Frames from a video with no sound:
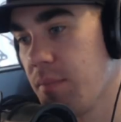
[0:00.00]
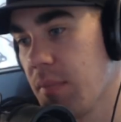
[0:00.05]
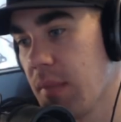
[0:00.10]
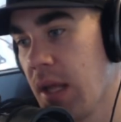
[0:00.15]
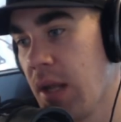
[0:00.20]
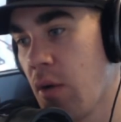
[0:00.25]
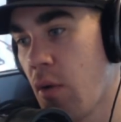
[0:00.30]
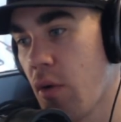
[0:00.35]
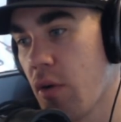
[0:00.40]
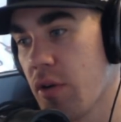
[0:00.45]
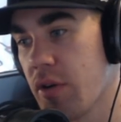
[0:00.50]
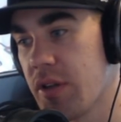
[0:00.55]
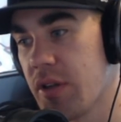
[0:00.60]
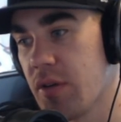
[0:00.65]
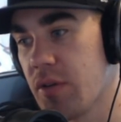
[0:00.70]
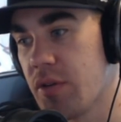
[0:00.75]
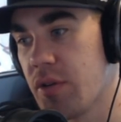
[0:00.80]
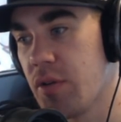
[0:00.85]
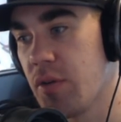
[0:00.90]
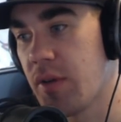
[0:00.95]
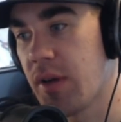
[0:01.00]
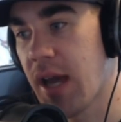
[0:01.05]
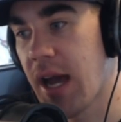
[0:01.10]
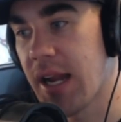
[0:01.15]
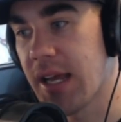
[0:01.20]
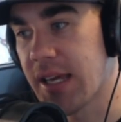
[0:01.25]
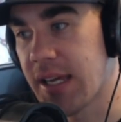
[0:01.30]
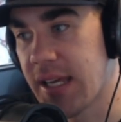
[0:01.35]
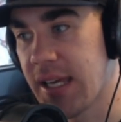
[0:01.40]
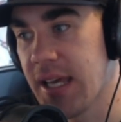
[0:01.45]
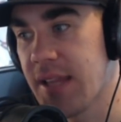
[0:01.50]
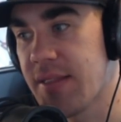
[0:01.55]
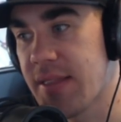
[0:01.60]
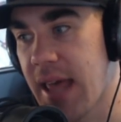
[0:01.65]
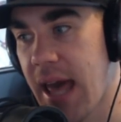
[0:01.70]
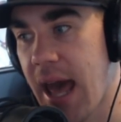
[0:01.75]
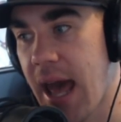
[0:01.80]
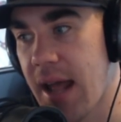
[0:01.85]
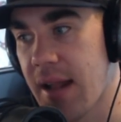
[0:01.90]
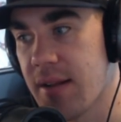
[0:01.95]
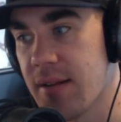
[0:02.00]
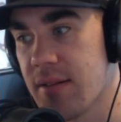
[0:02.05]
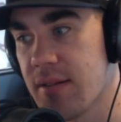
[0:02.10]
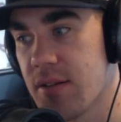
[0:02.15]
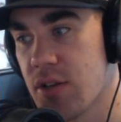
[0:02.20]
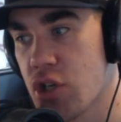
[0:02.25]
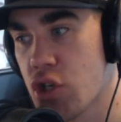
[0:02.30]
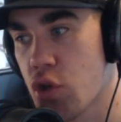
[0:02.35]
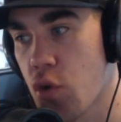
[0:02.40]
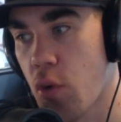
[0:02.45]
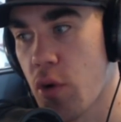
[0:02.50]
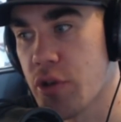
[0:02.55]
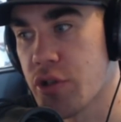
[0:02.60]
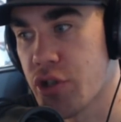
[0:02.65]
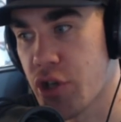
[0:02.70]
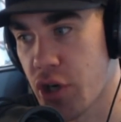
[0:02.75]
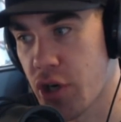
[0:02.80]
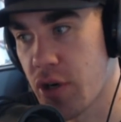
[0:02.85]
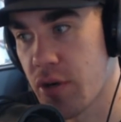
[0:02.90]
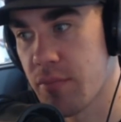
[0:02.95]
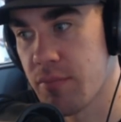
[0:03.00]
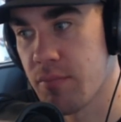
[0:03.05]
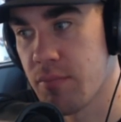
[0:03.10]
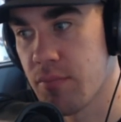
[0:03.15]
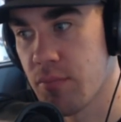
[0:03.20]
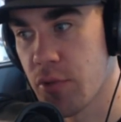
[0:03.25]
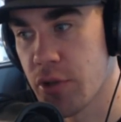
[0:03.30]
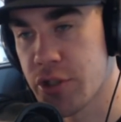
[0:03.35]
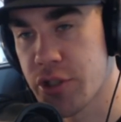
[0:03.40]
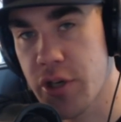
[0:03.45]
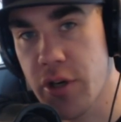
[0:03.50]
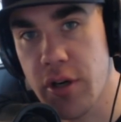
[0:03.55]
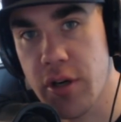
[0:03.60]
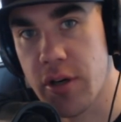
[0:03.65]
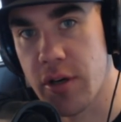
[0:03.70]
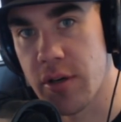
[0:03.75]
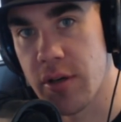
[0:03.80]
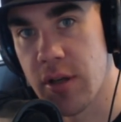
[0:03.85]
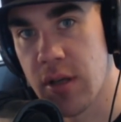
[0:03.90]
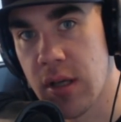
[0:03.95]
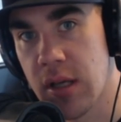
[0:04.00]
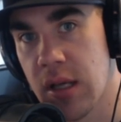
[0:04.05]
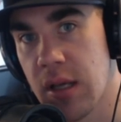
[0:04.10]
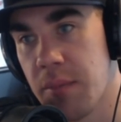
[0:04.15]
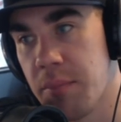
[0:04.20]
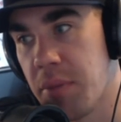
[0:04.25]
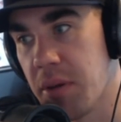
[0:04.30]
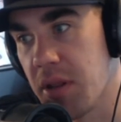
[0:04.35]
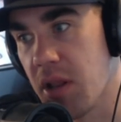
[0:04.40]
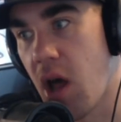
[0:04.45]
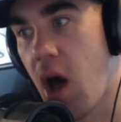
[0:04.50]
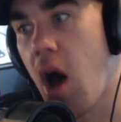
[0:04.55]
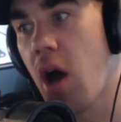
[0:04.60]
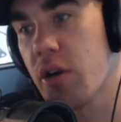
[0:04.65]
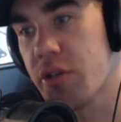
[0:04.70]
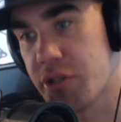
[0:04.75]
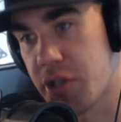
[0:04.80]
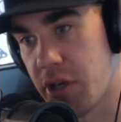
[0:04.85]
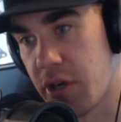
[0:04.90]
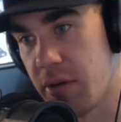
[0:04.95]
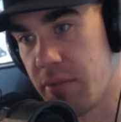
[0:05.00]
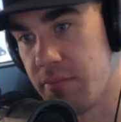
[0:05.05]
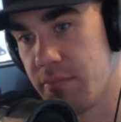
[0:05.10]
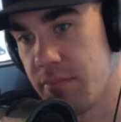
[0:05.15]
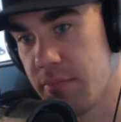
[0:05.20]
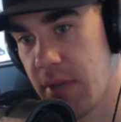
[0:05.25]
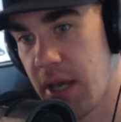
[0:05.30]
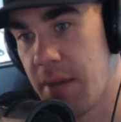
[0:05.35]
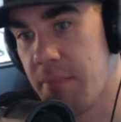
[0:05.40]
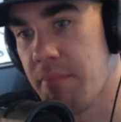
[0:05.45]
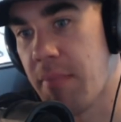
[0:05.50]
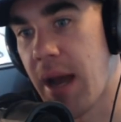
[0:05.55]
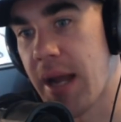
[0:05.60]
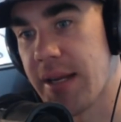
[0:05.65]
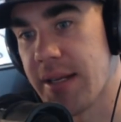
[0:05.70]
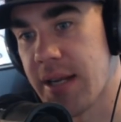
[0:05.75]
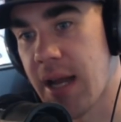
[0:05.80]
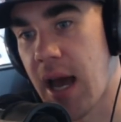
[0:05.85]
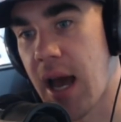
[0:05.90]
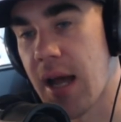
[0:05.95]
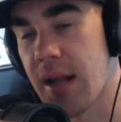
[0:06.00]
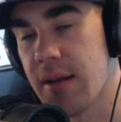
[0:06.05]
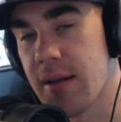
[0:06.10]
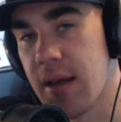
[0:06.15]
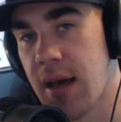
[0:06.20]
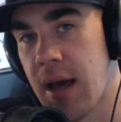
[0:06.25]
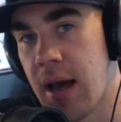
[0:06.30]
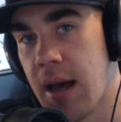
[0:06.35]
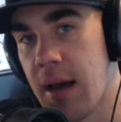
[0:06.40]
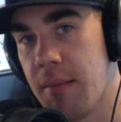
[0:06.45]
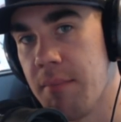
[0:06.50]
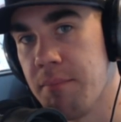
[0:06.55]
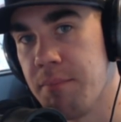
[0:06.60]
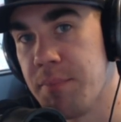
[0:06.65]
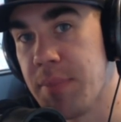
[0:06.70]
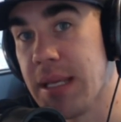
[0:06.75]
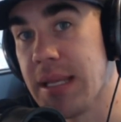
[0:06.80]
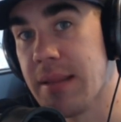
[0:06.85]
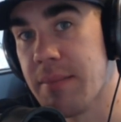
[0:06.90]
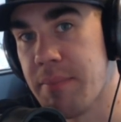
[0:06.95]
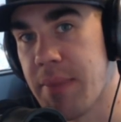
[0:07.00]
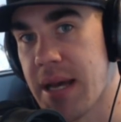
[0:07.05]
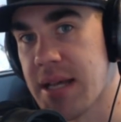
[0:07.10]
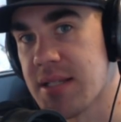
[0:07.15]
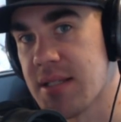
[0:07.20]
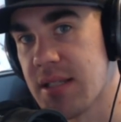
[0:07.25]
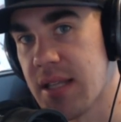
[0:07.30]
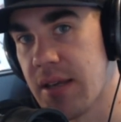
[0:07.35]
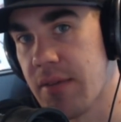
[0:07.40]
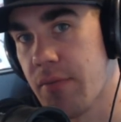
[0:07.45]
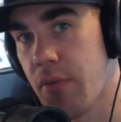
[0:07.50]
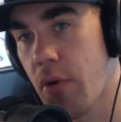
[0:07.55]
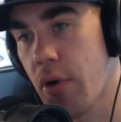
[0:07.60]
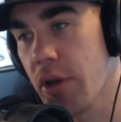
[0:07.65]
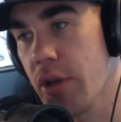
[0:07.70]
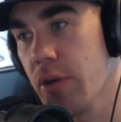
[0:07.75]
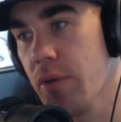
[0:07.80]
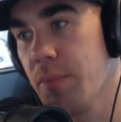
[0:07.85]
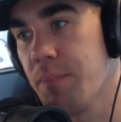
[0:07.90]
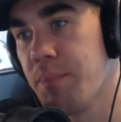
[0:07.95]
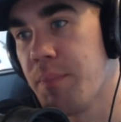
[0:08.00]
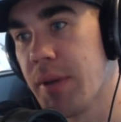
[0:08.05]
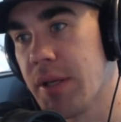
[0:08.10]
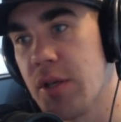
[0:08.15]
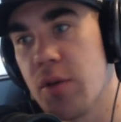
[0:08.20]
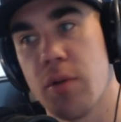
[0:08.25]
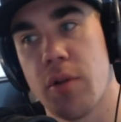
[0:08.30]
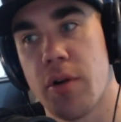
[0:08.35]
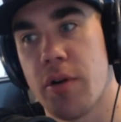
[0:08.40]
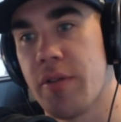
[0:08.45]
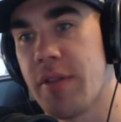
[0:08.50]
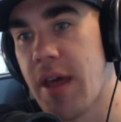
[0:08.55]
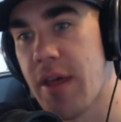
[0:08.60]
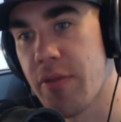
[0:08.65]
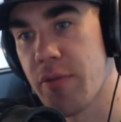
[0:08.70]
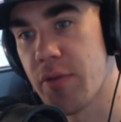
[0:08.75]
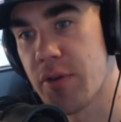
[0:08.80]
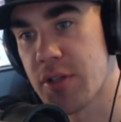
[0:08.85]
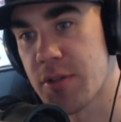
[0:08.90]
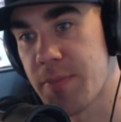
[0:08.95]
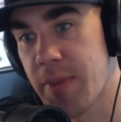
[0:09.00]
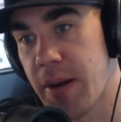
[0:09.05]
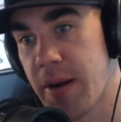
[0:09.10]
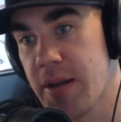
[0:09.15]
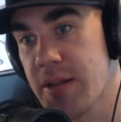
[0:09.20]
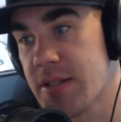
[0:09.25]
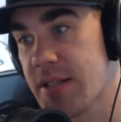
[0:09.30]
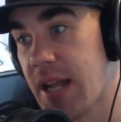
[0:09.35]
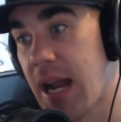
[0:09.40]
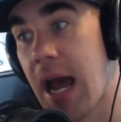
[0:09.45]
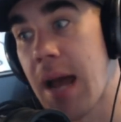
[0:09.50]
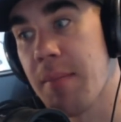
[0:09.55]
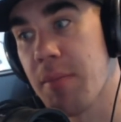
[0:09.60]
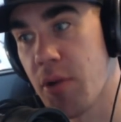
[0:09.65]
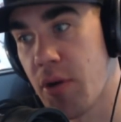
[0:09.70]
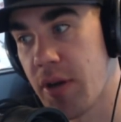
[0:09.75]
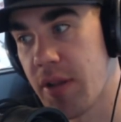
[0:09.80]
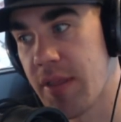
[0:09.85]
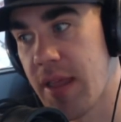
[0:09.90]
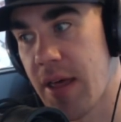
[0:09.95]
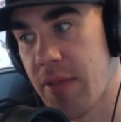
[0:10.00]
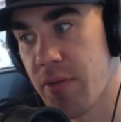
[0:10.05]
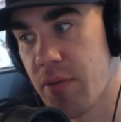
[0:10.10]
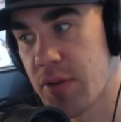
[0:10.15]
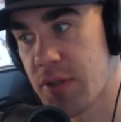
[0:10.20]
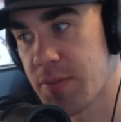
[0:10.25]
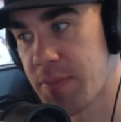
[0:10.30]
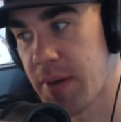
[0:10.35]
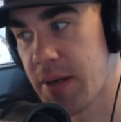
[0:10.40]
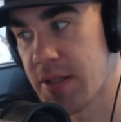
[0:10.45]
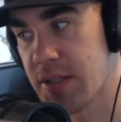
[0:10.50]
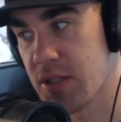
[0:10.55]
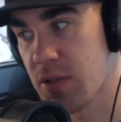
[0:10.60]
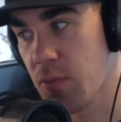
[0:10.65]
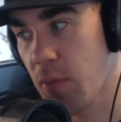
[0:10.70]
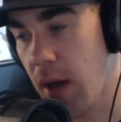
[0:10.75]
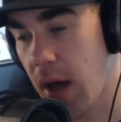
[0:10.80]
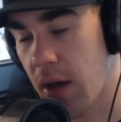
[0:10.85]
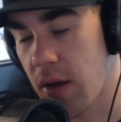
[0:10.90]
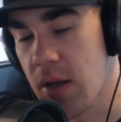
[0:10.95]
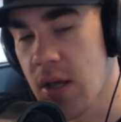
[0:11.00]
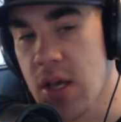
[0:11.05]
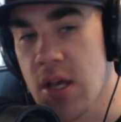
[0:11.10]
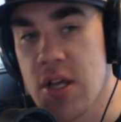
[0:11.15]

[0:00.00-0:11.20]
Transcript: in order to to kind of get that short term return, but long term it might not um, be the best thing for you. But you learn that through experience, and I'm learning that through experience as well.